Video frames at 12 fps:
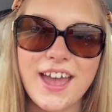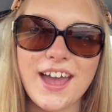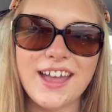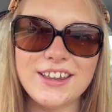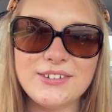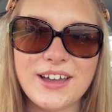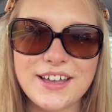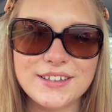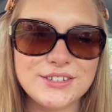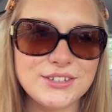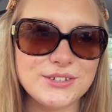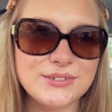And you had
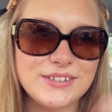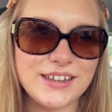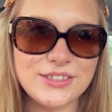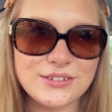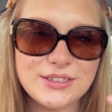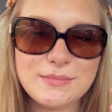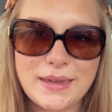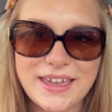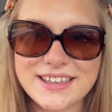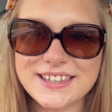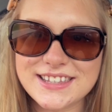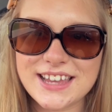to dig through the
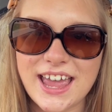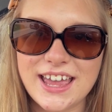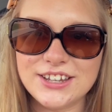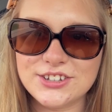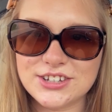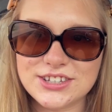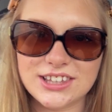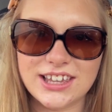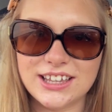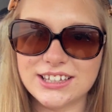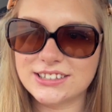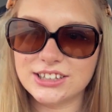bins and just
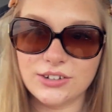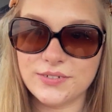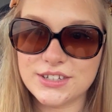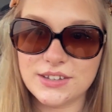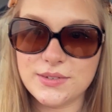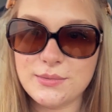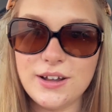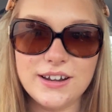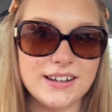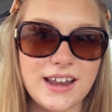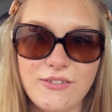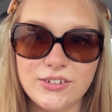like look for stuff you wanted
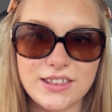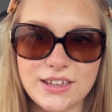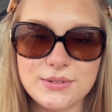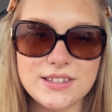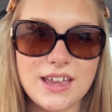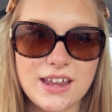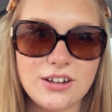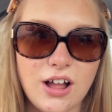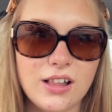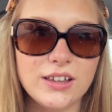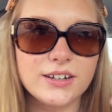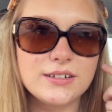and everything was $10.
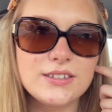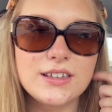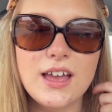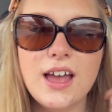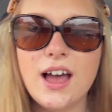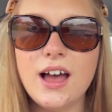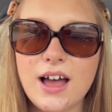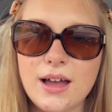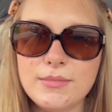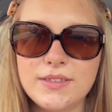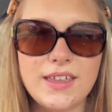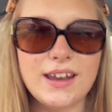
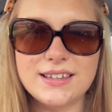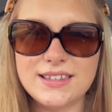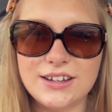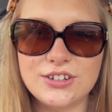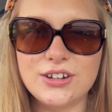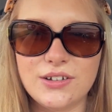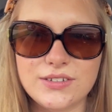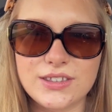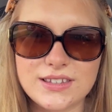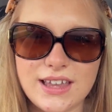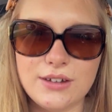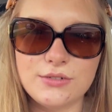Um, and they had a section off to the
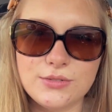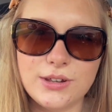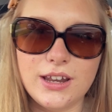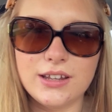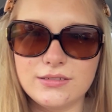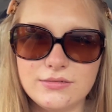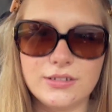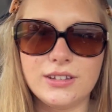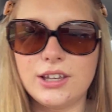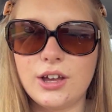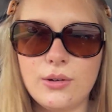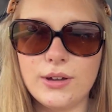side which we didn't really
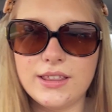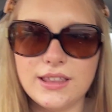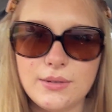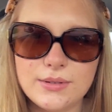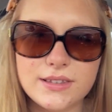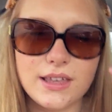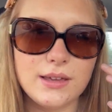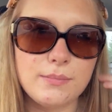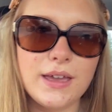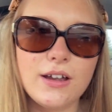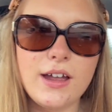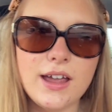go in that was like
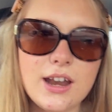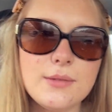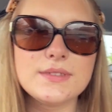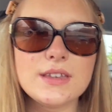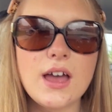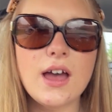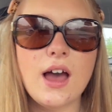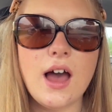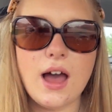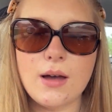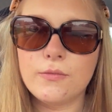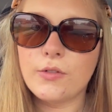bigger items
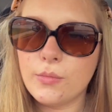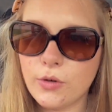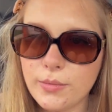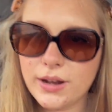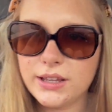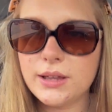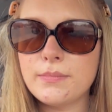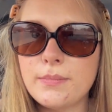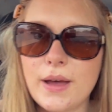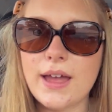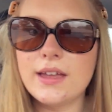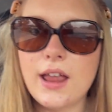um, for more money.
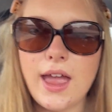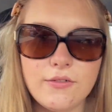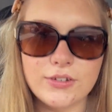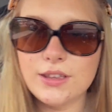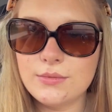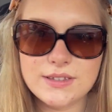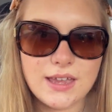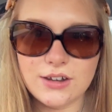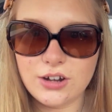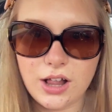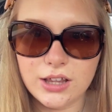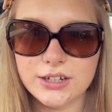But everything was
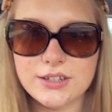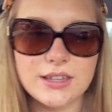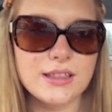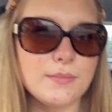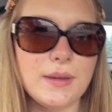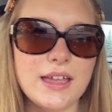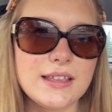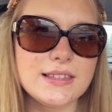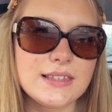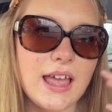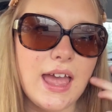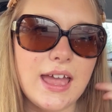$10 in the
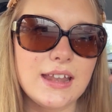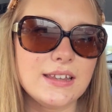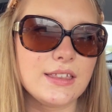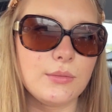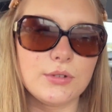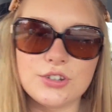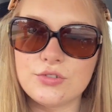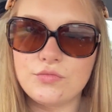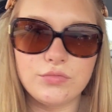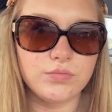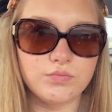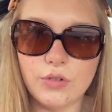bins and there were just
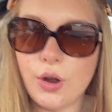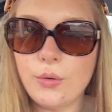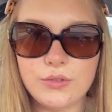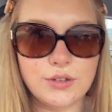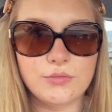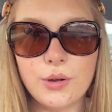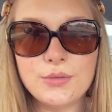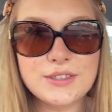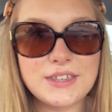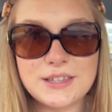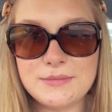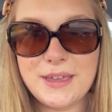rows and rows of
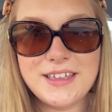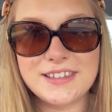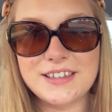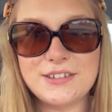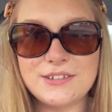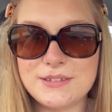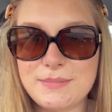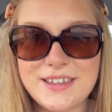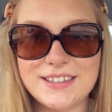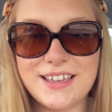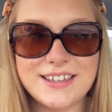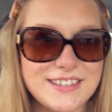these bins and you just
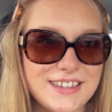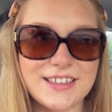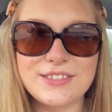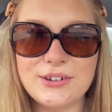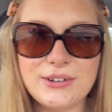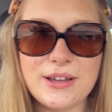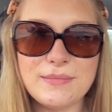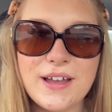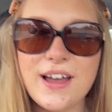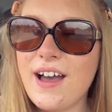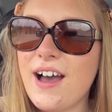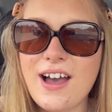basically had to dig through them.
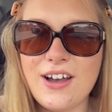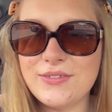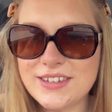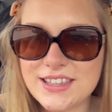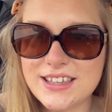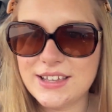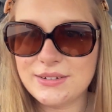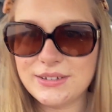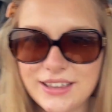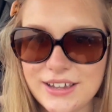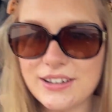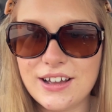Obviously there were
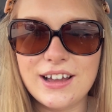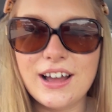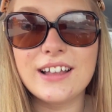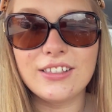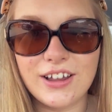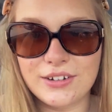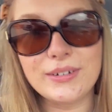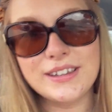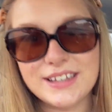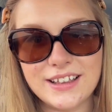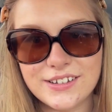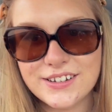like a lot of
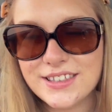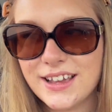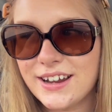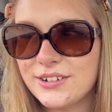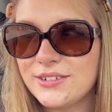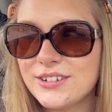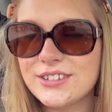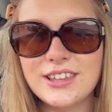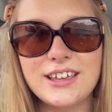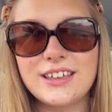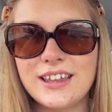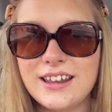resellers there who just
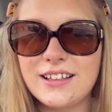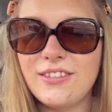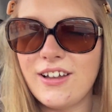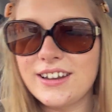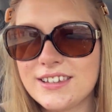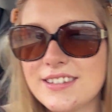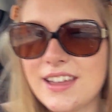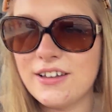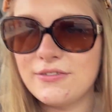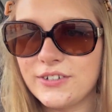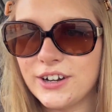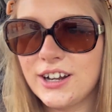like getting a lot of stuff
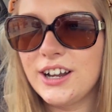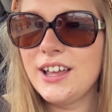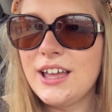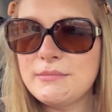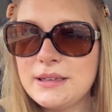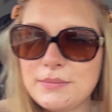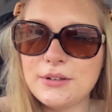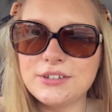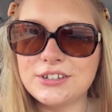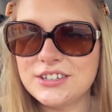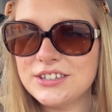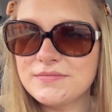or people
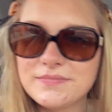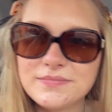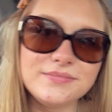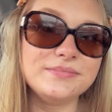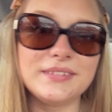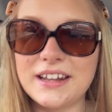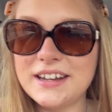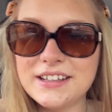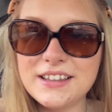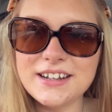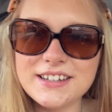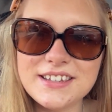just getting a
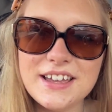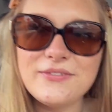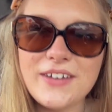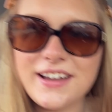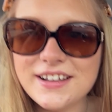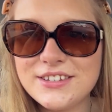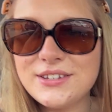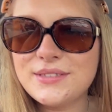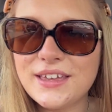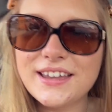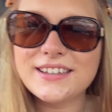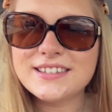lot of stuff. I got two
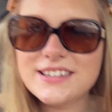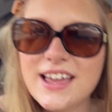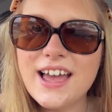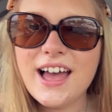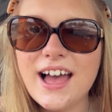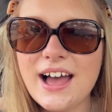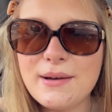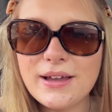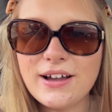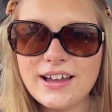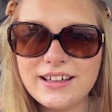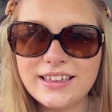things. Um, I
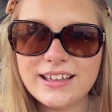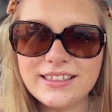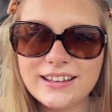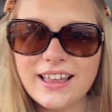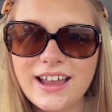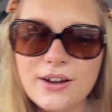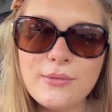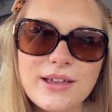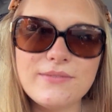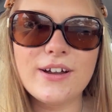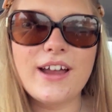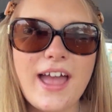got like a little hair
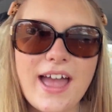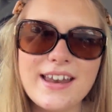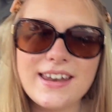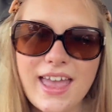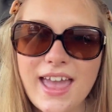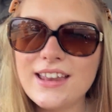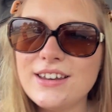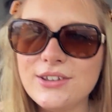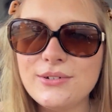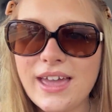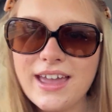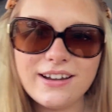waver and a new
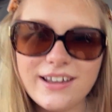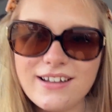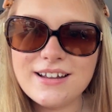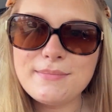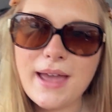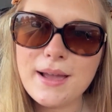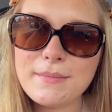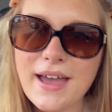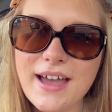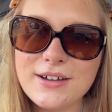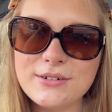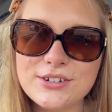carry-on
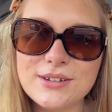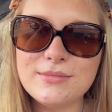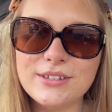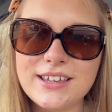backpack, which I'm really